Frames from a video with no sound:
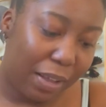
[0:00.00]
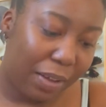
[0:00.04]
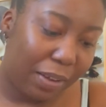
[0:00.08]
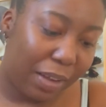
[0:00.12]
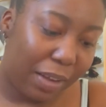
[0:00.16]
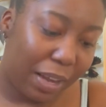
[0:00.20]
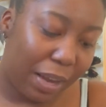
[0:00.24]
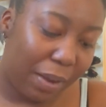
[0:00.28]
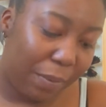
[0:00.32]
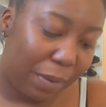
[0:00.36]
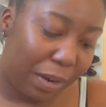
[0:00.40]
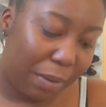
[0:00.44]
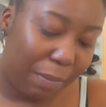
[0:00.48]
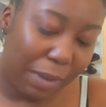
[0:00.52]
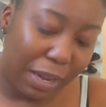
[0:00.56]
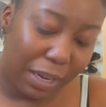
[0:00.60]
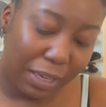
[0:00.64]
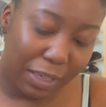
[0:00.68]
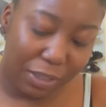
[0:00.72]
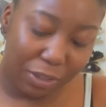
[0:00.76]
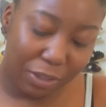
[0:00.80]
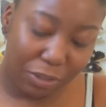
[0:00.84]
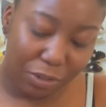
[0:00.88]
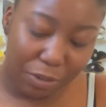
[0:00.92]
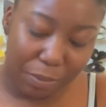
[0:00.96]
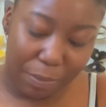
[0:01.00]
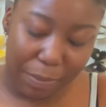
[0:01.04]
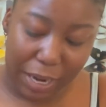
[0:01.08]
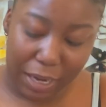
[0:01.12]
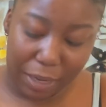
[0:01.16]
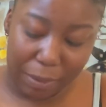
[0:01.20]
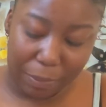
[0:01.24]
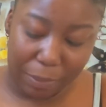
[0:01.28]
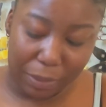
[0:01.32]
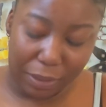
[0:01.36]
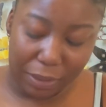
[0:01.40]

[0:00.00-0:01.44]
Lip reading: Okay, what about this dramatic